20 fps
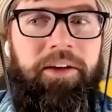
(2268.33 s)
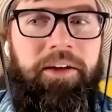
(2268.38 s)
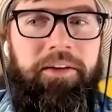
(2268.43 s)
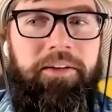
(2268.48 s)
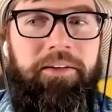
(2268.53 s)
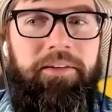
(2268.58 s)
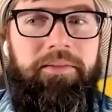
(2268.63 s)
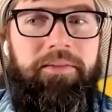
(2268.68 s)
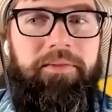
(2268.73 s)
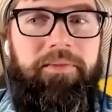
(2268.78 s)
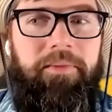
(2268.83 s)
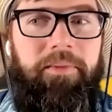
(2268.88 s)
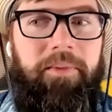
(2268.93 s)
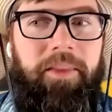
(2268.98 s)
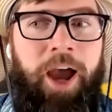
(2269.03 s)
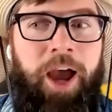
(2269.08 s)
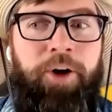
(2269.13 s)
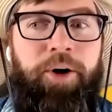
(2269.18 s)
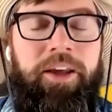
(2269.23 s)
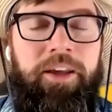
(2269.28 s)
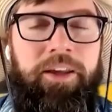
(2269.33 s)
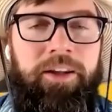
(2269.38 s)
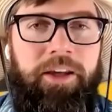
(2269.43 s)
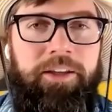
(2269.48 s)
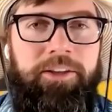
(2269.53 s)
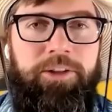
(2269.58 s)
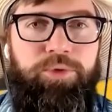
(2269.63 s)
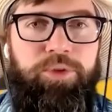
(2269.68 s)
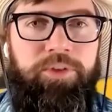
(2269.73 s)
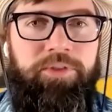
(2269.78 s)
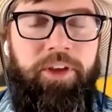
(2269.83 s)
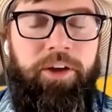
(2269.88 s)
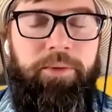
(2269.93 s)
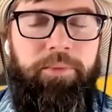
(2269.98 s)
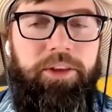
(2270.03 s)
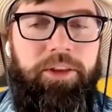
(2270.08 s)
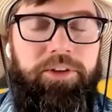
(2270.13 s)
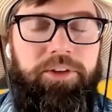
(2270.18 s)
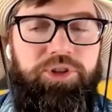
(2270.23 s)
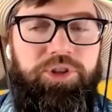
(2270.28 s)
on how I connected with
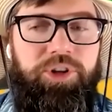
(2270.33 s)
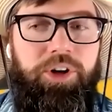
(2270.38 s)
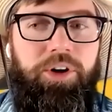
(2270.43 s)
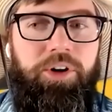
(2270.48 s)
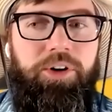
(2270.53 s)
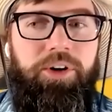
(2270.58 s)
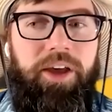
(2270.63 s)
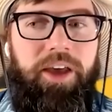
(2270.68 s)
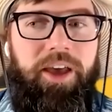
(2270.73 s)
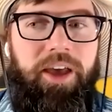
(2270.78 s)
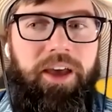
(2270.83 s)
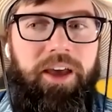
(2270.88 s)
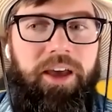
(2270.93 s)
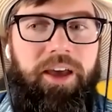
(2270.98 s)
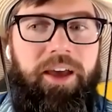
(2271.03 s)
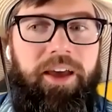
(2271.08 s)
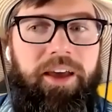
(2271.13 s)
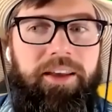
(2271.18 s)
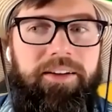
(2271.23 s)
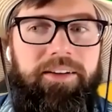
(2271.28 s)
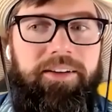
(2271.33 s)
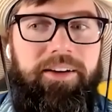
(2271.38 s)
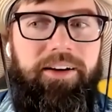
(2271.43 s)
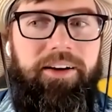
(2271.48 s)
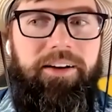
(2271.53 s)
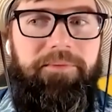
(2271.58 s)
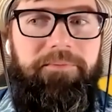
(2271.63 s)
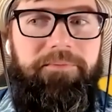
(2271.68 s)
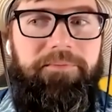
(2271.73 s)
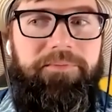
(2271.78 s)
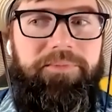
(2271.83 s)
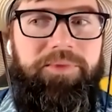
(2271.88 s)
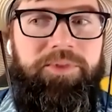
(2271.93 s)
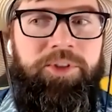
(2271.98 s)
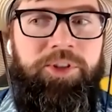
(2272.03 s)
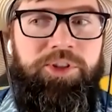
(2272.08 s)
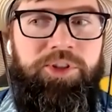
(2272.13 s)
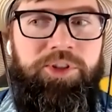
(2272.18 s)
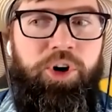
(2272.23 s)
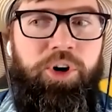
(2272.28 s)
them on the show. And
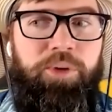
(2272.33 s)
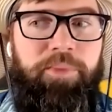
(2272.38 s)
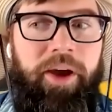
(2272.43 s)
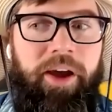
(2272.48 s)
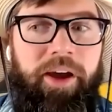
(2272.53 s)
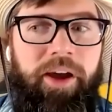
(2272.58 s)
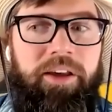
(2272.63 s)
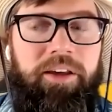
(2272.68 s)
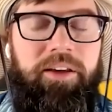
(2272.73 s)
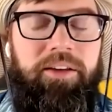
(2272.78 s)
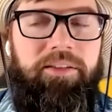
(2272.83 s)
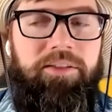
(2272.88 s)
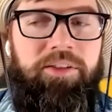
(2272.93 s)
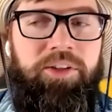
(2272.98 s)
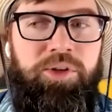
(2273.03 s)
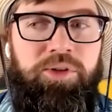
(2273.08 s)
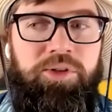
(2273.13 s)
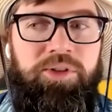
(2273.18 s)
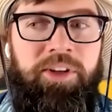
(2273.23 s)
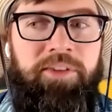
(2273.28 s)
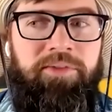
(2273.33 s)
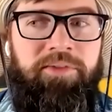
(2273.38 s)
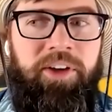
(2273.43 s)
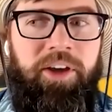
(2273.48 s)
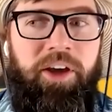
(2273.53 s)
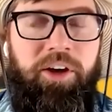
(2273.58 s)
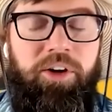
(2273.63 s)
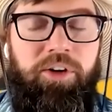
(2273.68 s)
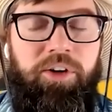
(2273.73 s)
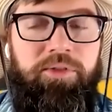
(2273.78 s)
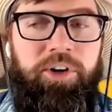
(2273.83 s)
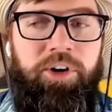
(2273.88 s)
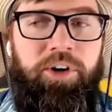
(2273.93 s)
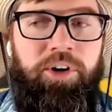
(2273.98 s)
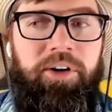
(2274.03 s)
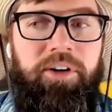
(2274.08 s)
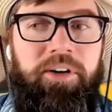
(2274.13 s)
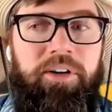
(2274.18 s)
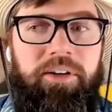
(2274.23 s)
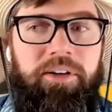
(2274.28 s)
just going back to something I
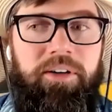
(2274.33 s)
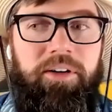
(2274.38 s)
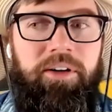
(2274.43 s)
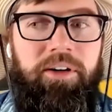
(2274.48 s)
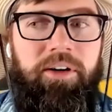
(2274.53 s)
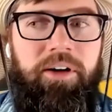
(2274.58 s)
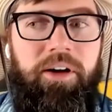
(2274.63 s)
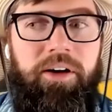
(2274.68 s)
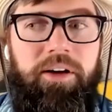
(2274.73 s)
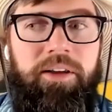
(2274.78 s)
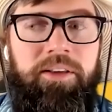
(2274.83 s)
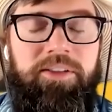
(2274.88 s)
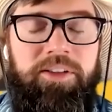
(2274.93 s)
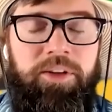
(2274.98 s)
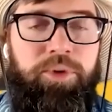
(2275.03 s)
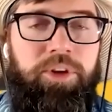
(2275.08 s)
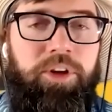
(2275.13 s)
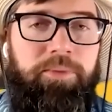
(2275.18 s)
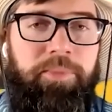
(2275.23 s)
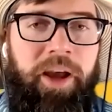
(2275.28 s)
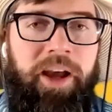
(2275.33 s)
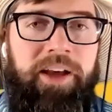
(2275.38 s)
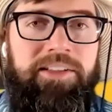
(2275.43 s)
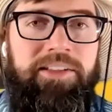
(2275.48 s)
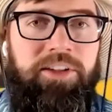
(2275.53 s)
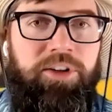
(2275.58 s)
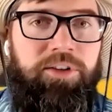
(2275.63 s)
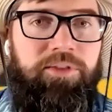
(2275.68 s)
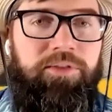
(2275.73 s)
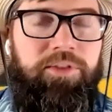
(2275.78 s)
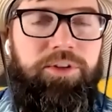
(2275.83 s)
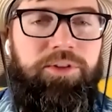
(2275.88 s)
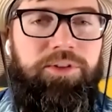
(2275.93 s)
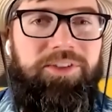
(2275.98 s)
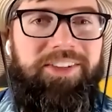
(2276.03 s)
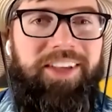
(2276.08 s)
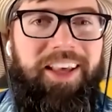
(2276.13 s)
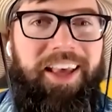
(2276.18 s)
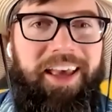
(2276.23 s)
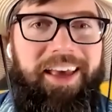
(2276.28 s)
overheard in some of their past
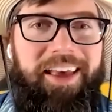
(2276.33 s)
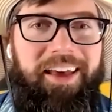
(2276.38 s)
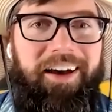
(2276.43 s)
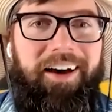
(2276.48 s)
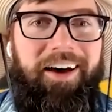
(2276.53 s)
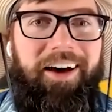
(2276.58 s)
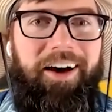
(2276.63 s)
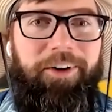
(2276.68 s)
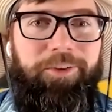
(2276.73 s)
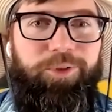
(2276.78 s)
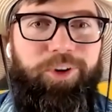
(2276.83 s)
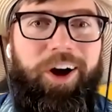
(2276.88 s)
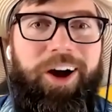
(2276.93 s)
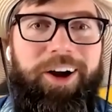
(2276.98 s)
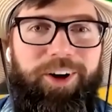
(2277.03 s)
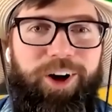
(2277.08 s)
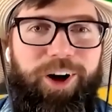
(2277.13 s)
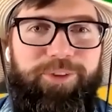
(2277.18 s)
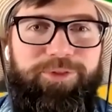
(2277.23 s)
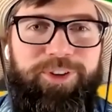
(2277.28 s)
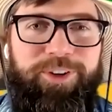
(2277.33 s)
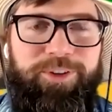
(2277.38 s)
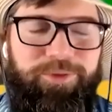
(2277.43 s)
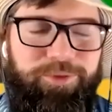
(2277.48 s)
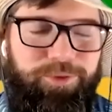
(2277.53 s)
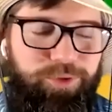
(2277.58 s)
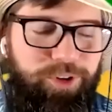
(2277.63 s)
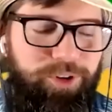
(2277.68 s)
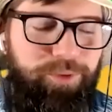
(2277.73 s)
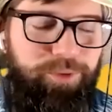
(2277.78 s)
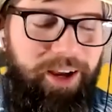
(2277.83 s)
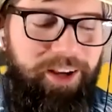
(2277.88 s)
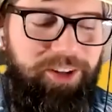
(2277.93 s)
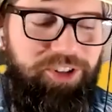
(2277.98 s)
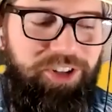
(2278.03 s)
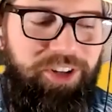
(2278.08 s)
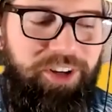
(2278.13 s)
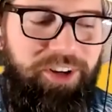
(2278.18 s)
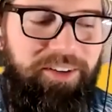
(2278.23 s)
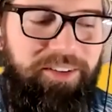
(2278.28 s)
interviews, Ron often would
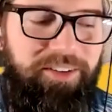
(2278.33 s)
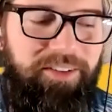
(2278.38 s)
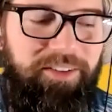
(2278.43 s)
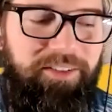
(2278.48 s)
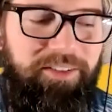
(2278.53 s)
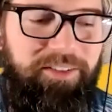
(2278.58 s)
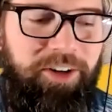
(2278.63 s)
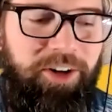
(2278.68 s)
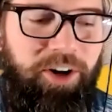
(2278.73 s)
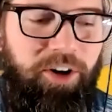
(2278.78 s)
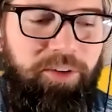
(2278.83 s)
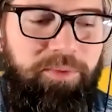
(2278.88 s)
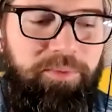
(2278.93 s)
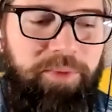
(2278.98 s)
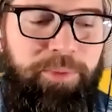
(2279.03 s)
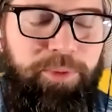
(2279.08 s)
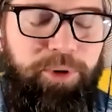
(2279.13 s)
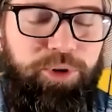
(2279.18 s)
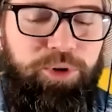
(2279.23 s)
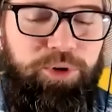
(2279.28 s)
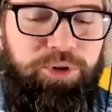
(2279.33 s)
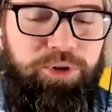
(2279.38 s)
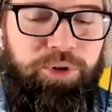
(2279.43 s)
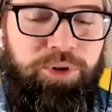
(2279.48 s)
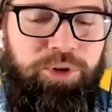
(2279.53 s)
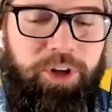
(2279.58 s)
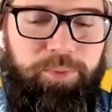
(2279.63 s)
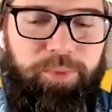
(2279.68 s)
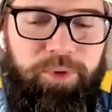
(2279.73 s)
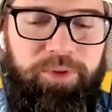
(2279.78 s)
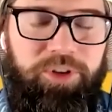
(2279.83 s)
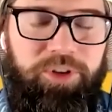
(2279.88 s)
mention, you know, people who tuned up